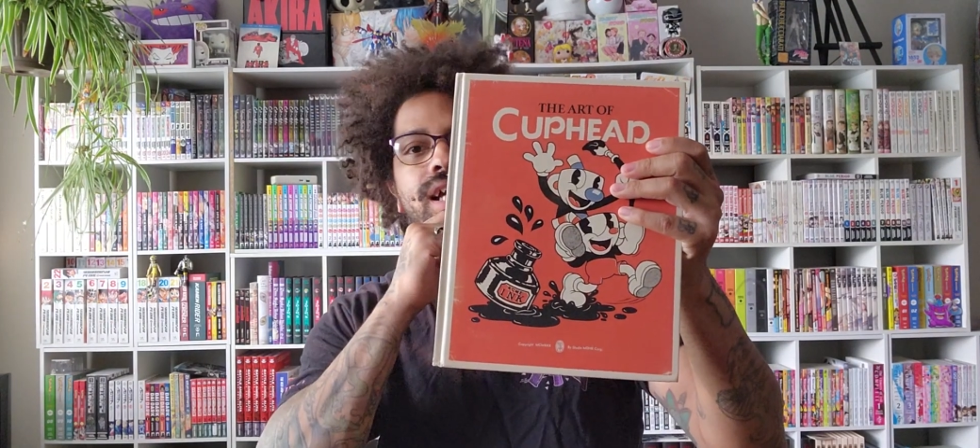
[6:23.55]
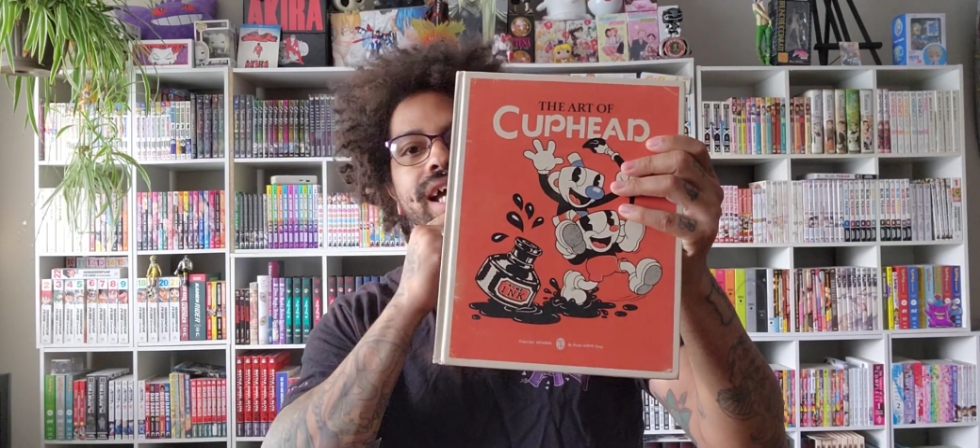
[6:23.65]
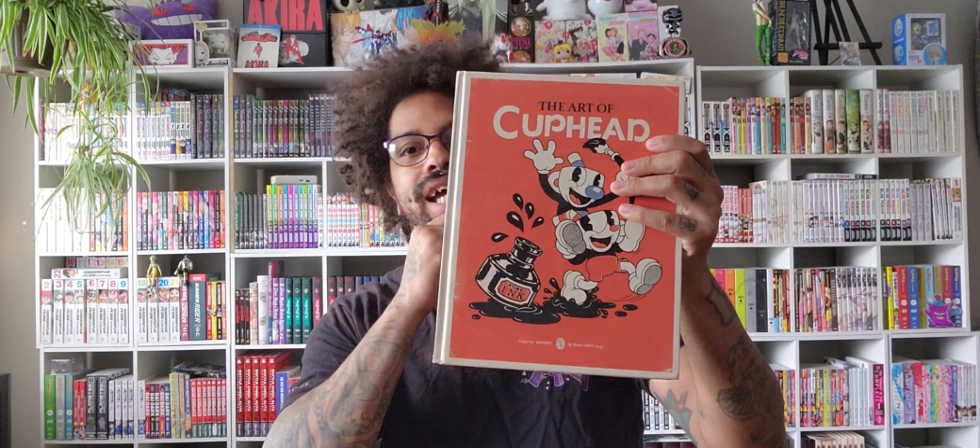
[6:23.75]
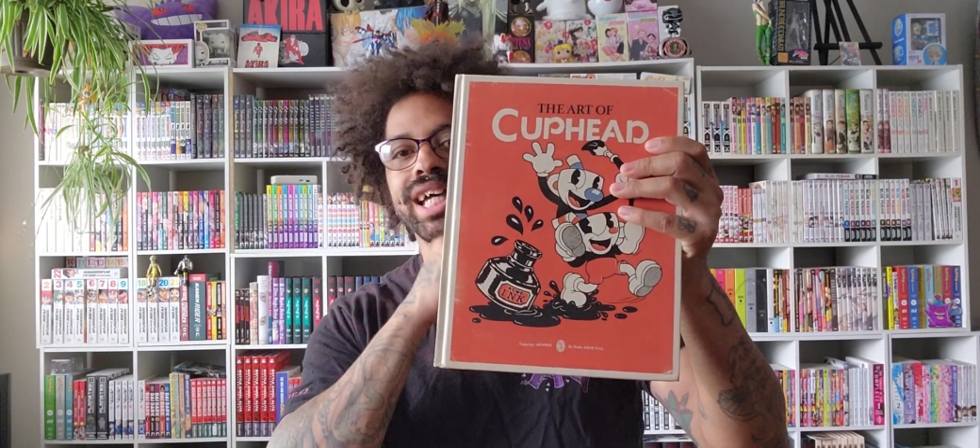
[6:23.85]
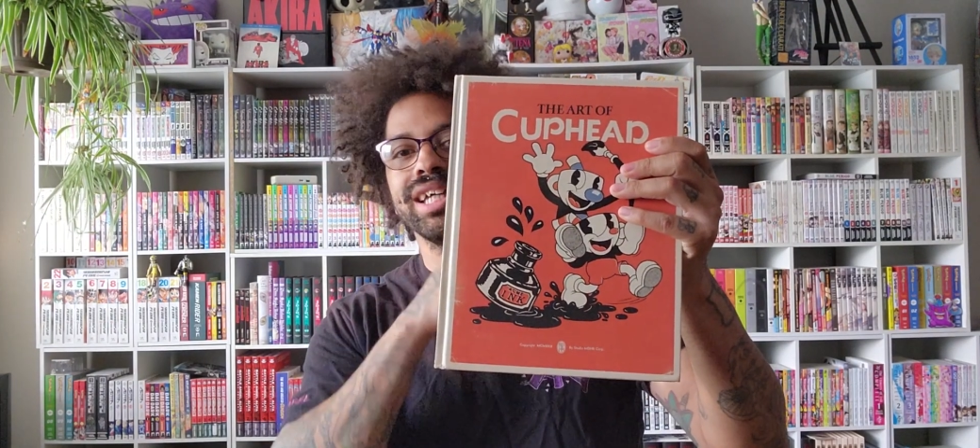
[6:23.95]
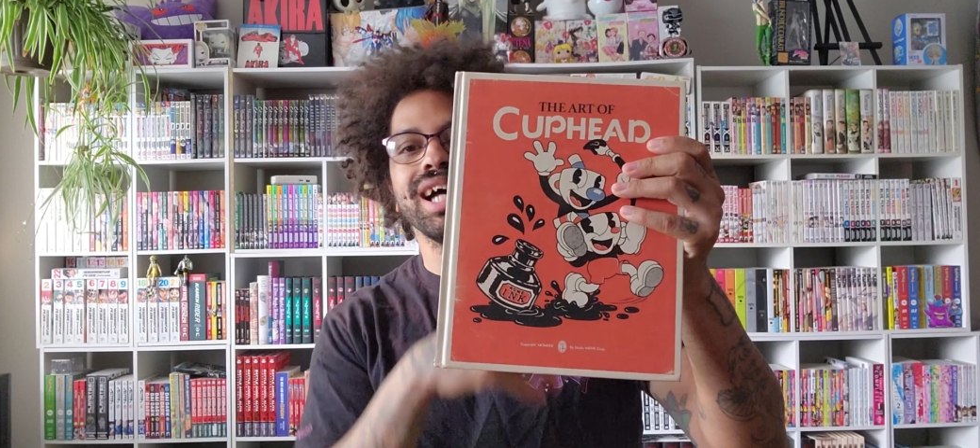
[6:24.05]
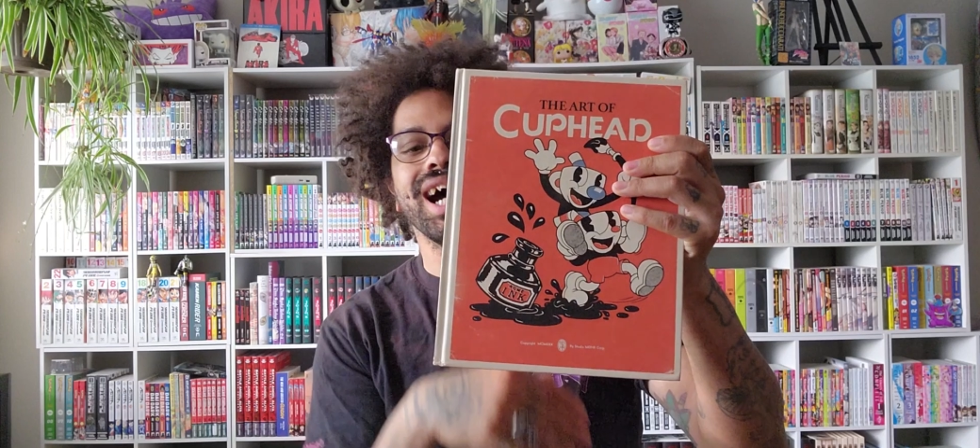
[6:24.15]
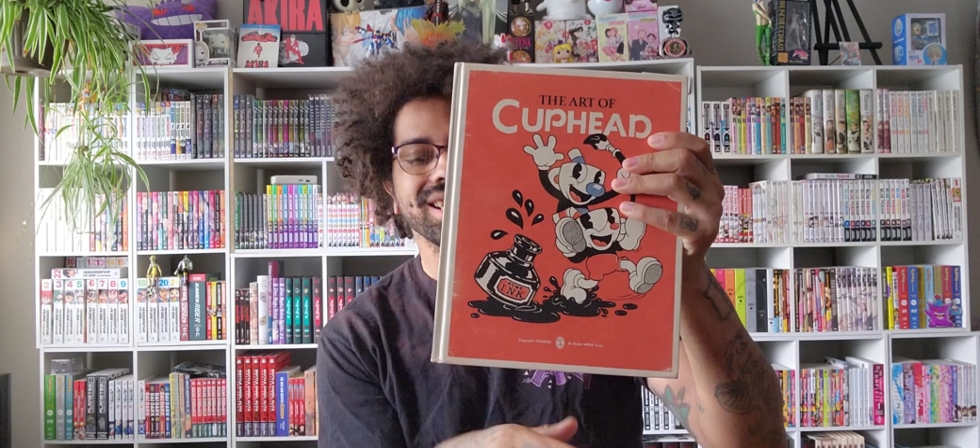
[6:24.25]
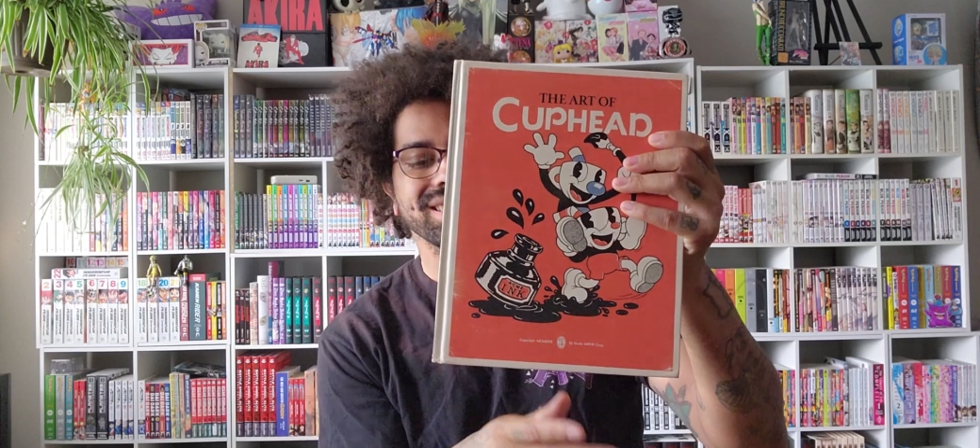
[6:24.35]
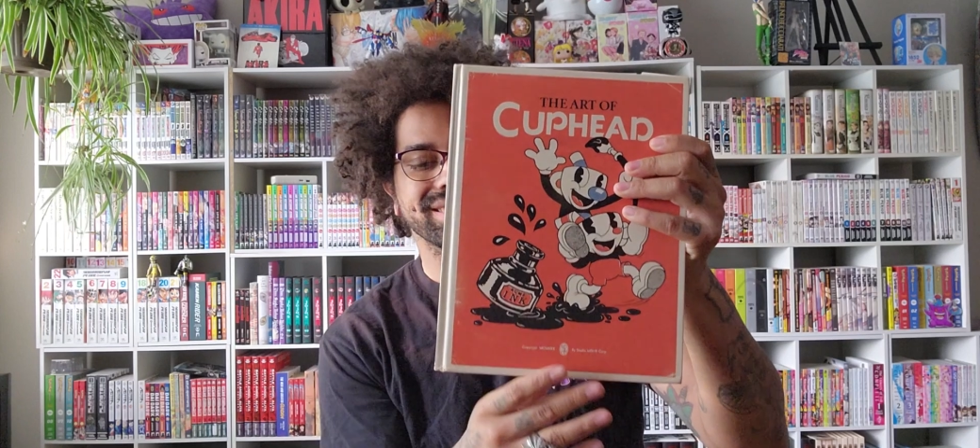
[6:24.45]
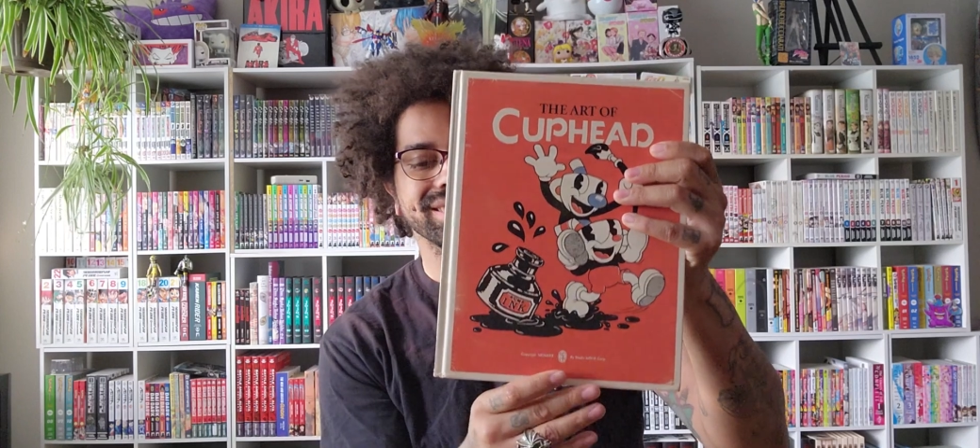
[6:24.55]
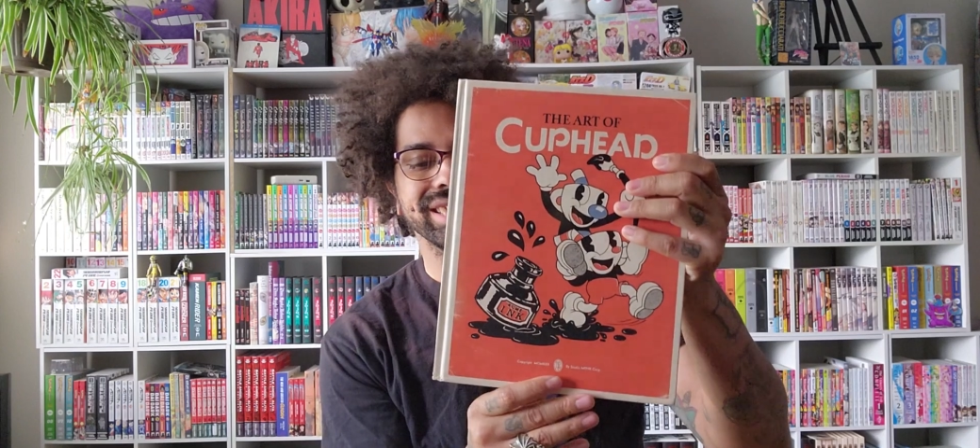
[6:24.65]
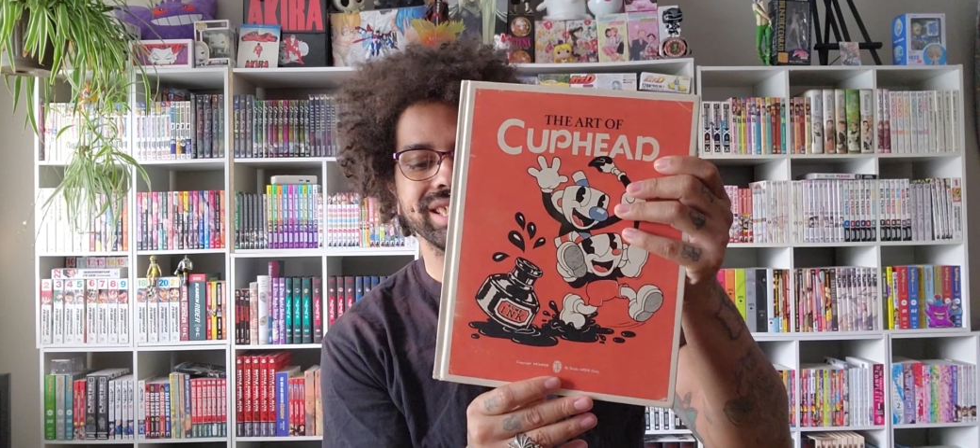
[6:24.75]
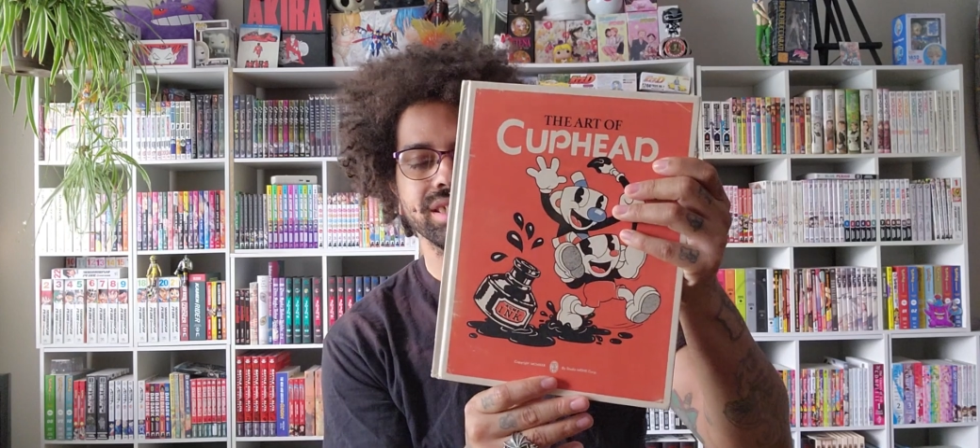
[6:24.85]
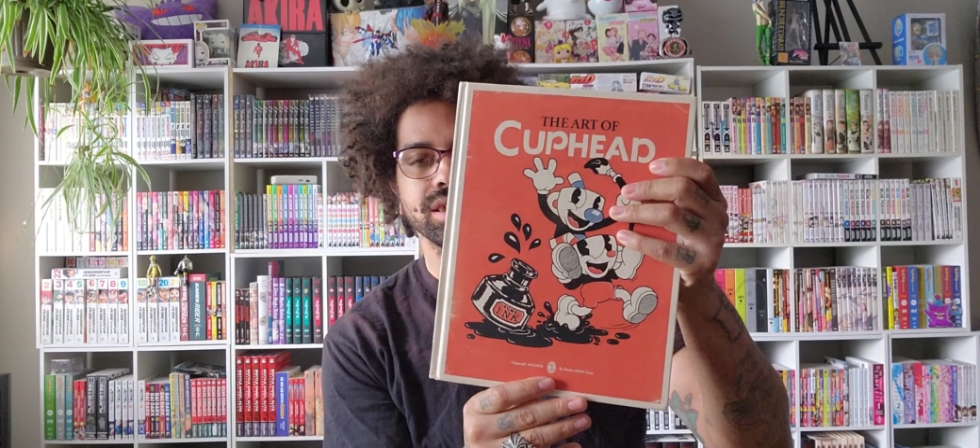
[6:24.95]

And honestly,